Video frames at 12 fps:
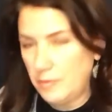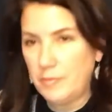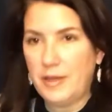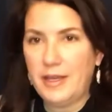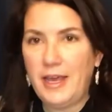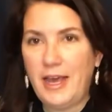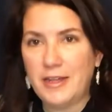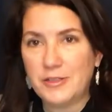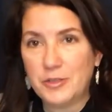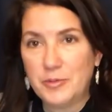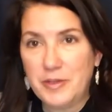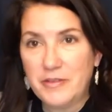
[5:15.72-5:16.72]
My cats
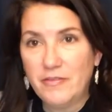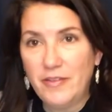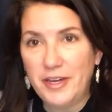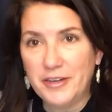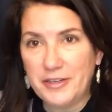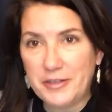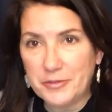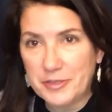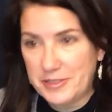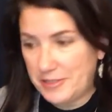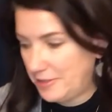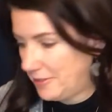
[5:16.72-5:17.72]
are being very
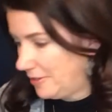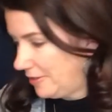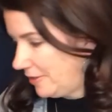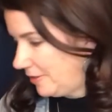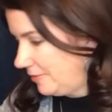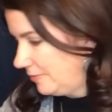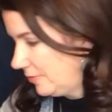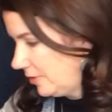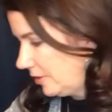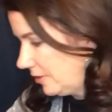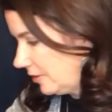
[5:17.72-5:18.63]
noisy today, getting